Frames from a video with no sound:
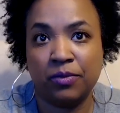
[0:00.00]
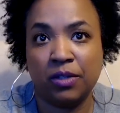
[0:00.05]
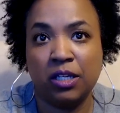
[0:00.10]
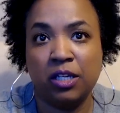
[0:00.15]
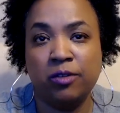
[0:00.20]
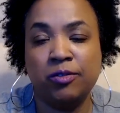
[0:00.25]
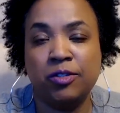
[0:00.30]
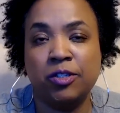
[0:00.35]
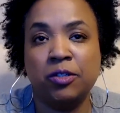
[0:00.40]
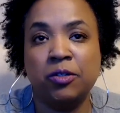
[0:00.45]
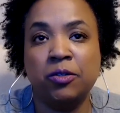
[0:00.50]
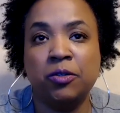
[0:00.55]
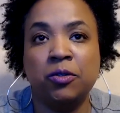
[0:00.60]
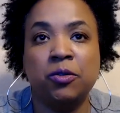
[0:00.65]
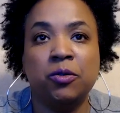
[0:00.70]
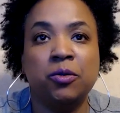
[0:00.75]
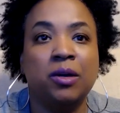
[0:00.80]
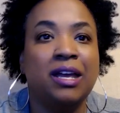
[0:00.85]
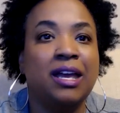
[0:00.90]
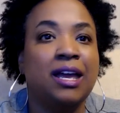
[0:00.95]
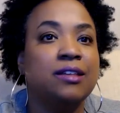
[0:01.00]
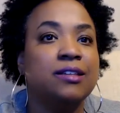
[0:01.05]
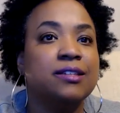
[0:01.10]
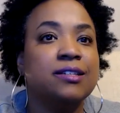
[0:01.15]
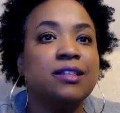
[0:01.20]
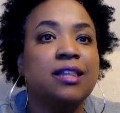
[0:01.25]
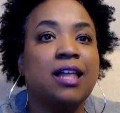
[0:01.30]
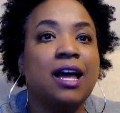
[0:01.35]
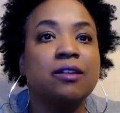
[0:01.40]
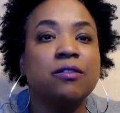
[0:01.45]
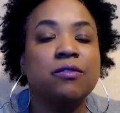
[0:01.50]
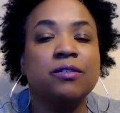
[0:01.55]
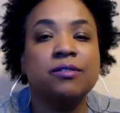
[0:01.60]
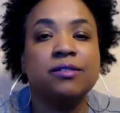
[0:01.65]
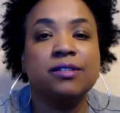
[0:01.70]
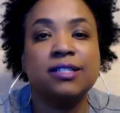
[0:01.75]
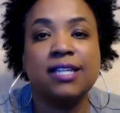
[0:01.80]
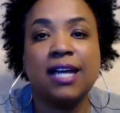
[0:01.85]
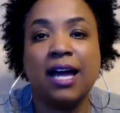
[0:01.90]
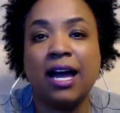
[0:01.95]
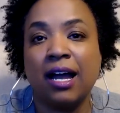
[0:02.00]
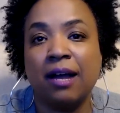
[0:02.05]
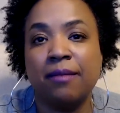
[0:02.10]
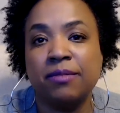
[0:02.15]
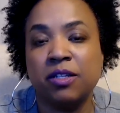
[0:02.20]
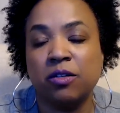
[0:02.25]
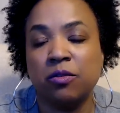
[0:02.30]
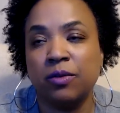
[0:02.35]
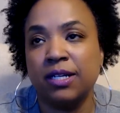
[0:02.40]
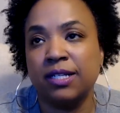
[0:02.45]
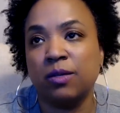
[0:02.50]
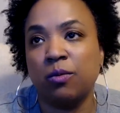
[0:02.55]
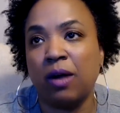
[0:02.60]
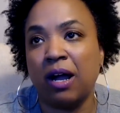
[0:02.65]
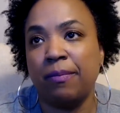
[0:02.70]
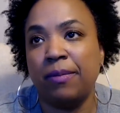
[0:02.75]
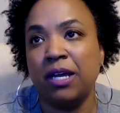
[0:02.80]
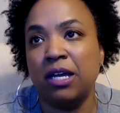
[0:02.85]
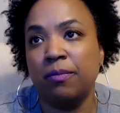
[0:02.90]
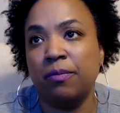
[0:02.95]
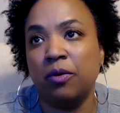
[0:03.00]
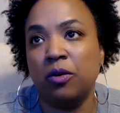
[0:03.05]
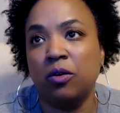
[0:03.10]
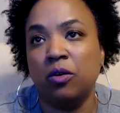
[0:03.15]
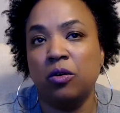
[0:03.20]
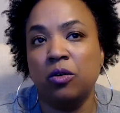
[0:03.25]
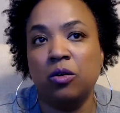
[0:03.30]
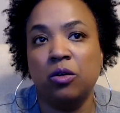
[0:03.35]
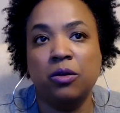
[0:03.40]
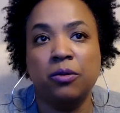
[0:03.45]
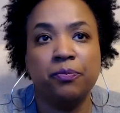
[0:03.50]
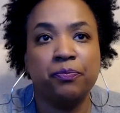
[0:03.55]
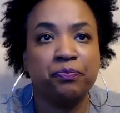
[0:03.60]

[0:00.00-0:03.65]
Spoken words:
You do. It's a lot of times the reason why people